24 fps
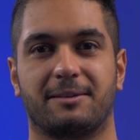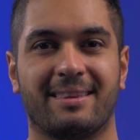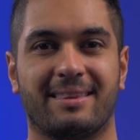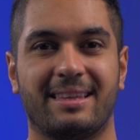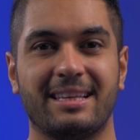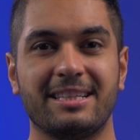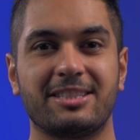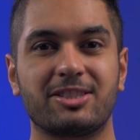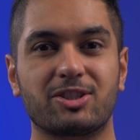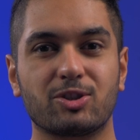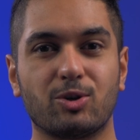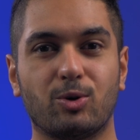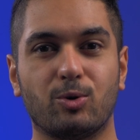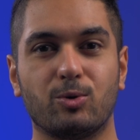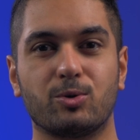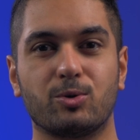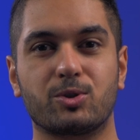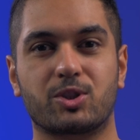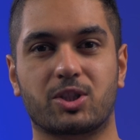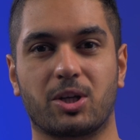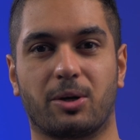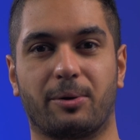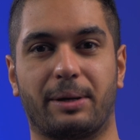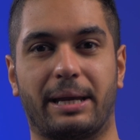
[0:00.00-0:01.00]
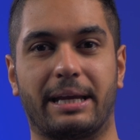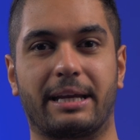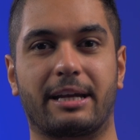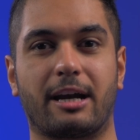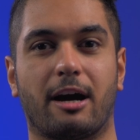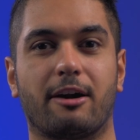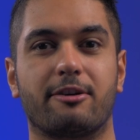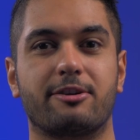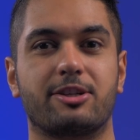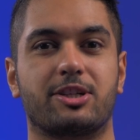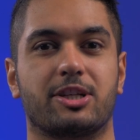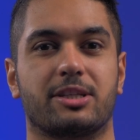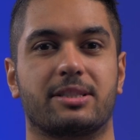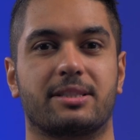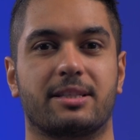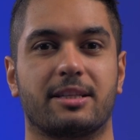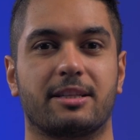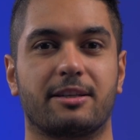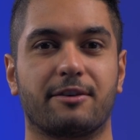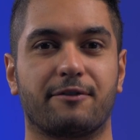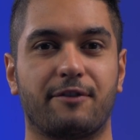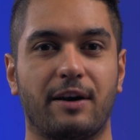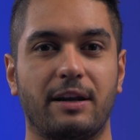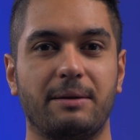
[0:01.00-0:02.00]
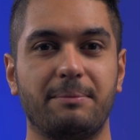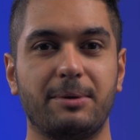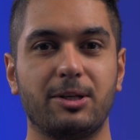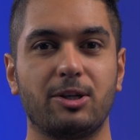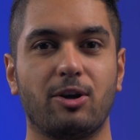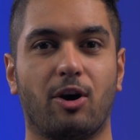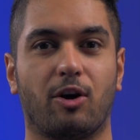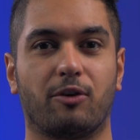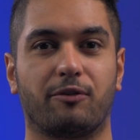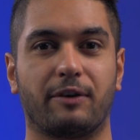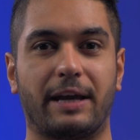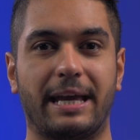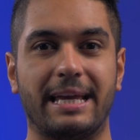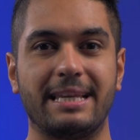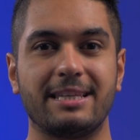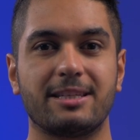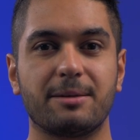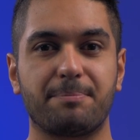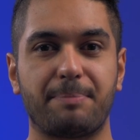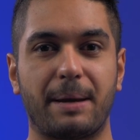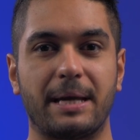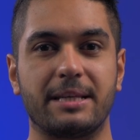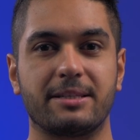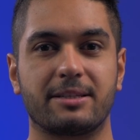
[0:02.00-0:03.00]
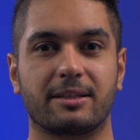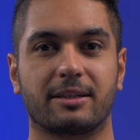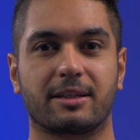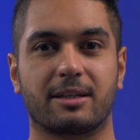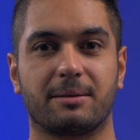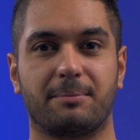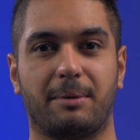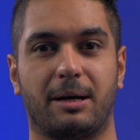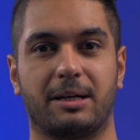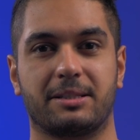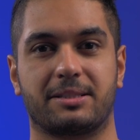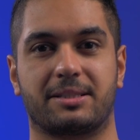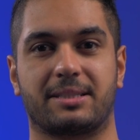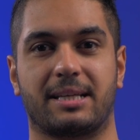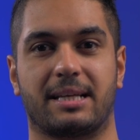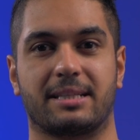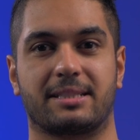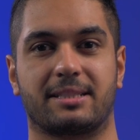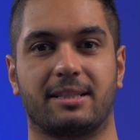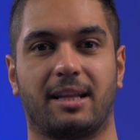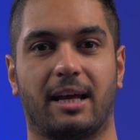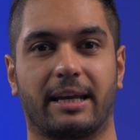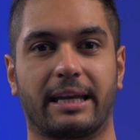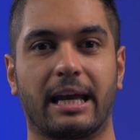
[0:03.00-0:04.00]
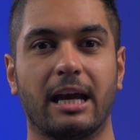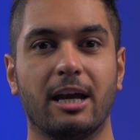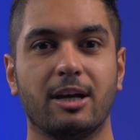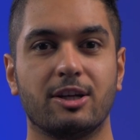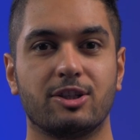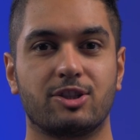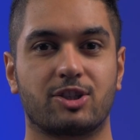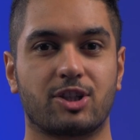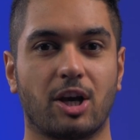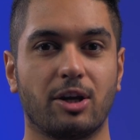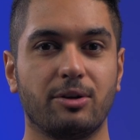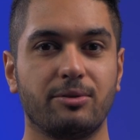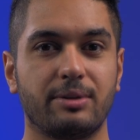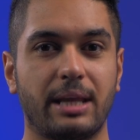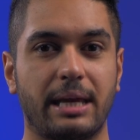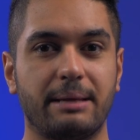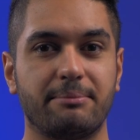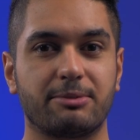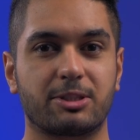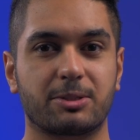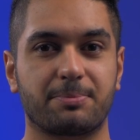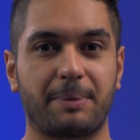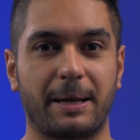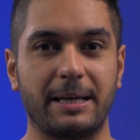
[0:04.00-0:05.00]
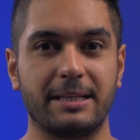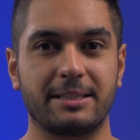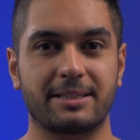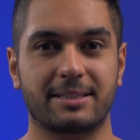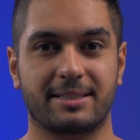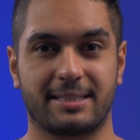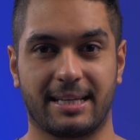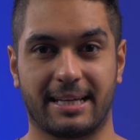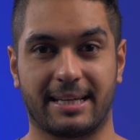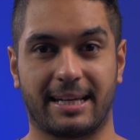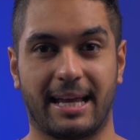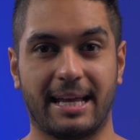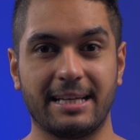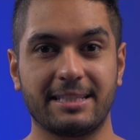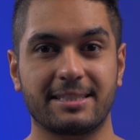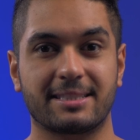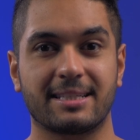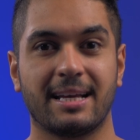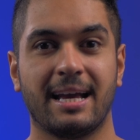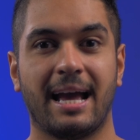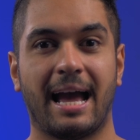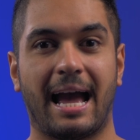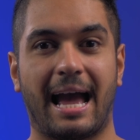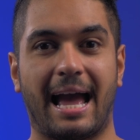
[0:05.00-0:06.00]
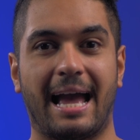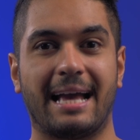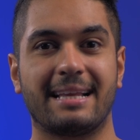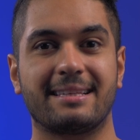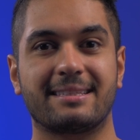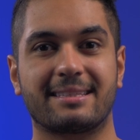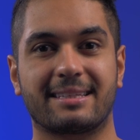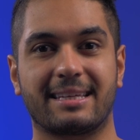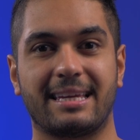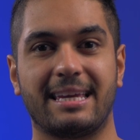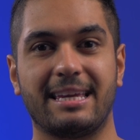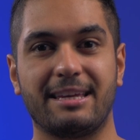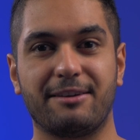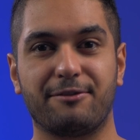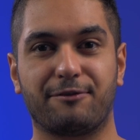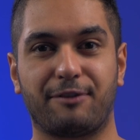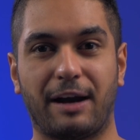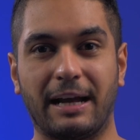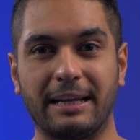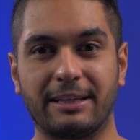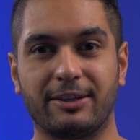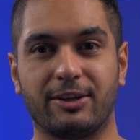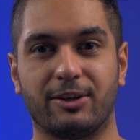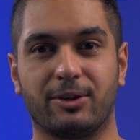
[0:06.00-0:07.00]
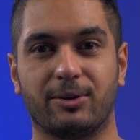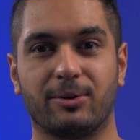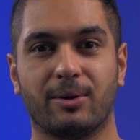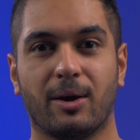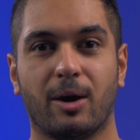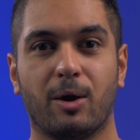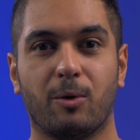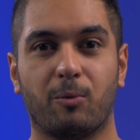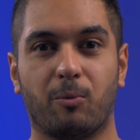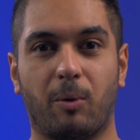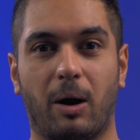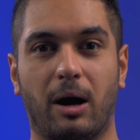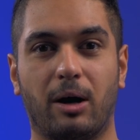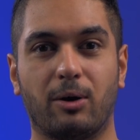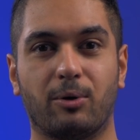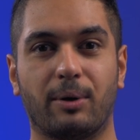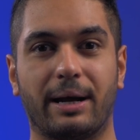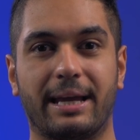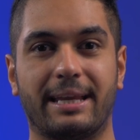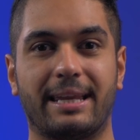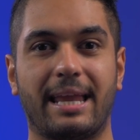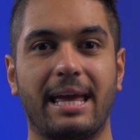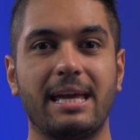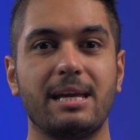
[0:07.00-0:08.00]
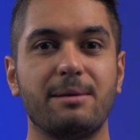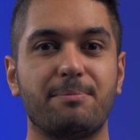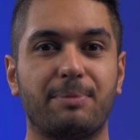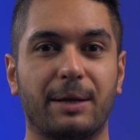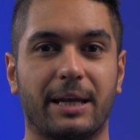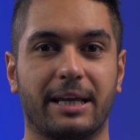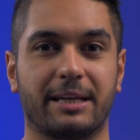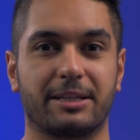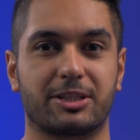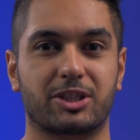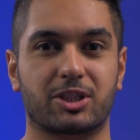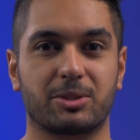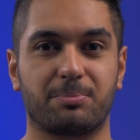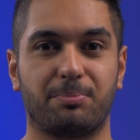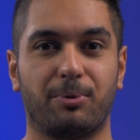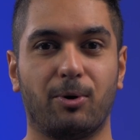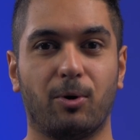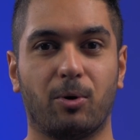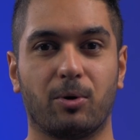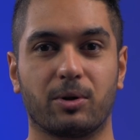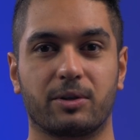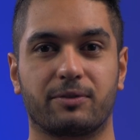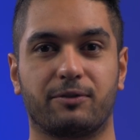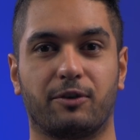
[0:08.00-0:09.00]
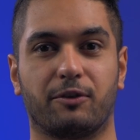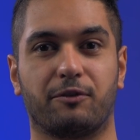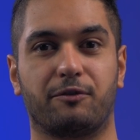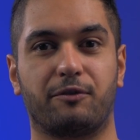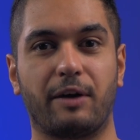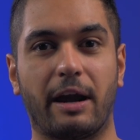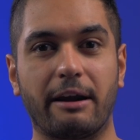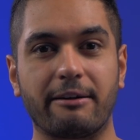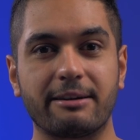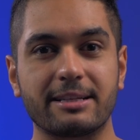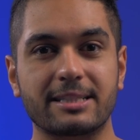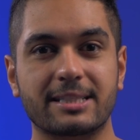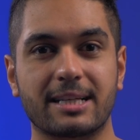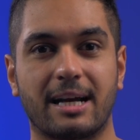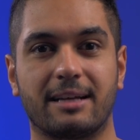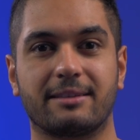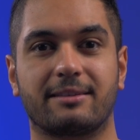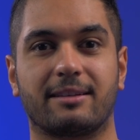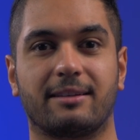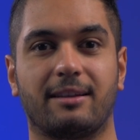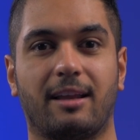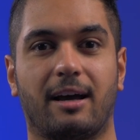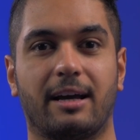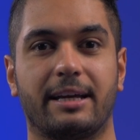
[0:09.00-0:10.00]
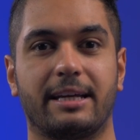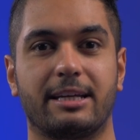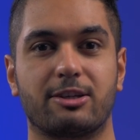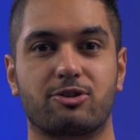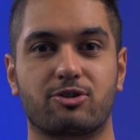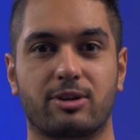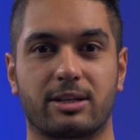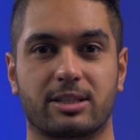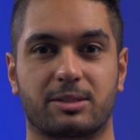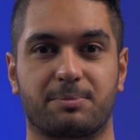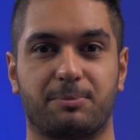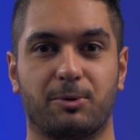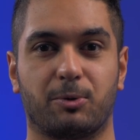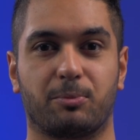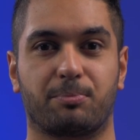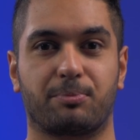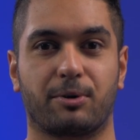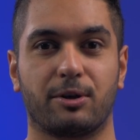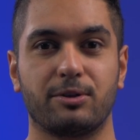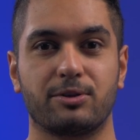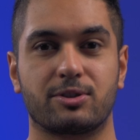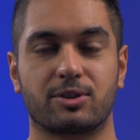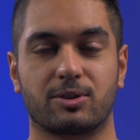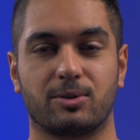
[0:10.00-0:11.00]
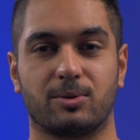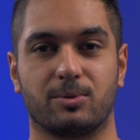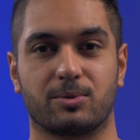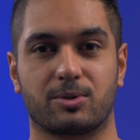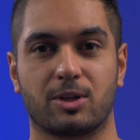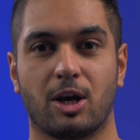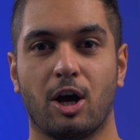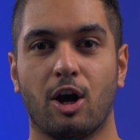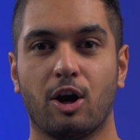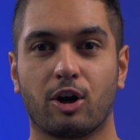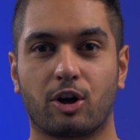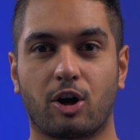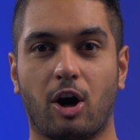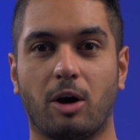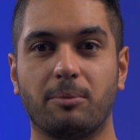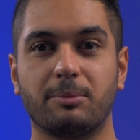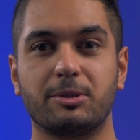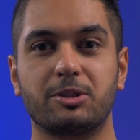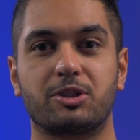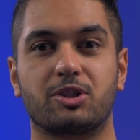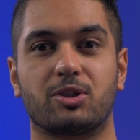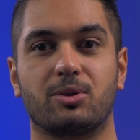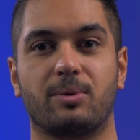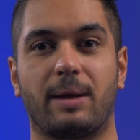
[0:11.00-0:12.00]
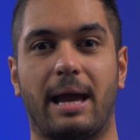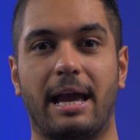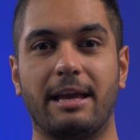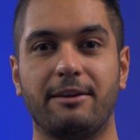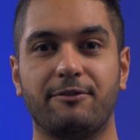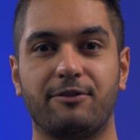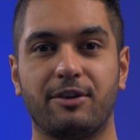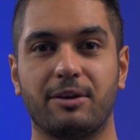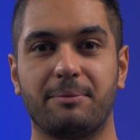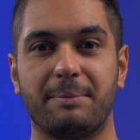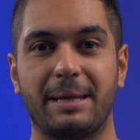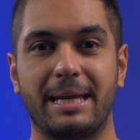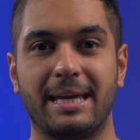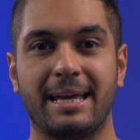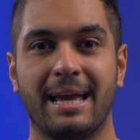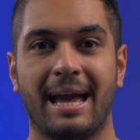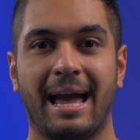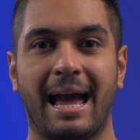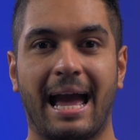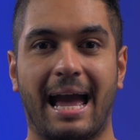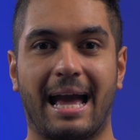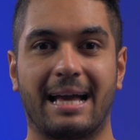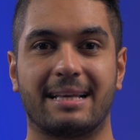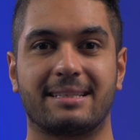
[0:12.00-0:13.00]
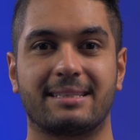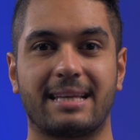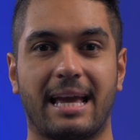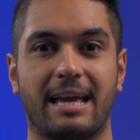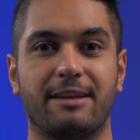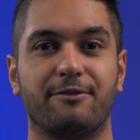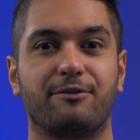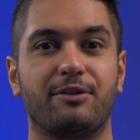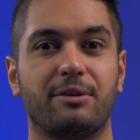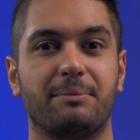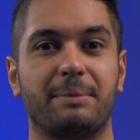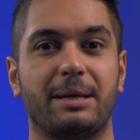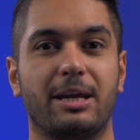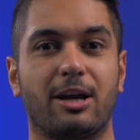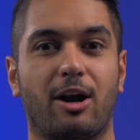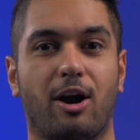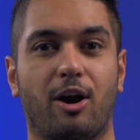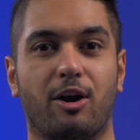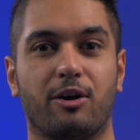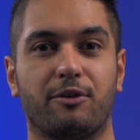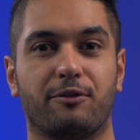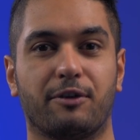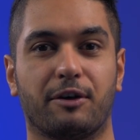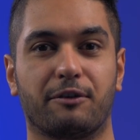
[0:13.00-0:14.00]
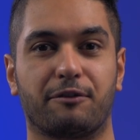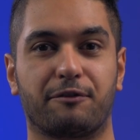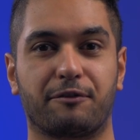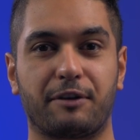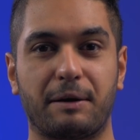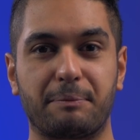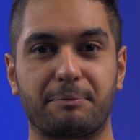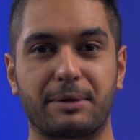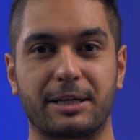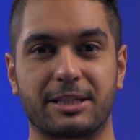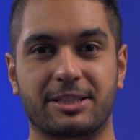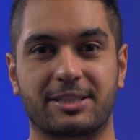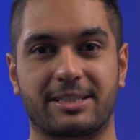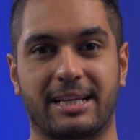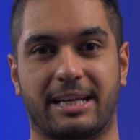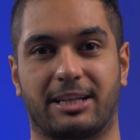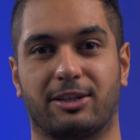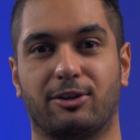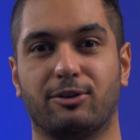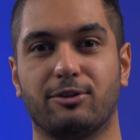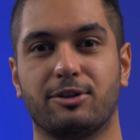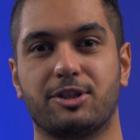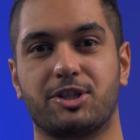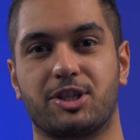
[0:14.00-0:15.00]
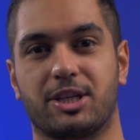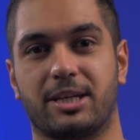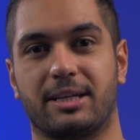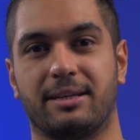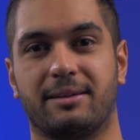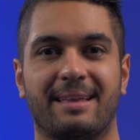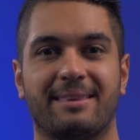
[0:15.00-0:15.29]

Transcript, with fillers: This also encourages the development of independent command sets like zone namespace and key value, while enabling support for various underlying transport protocols common to NVMe and NVMe over Fabrics technology.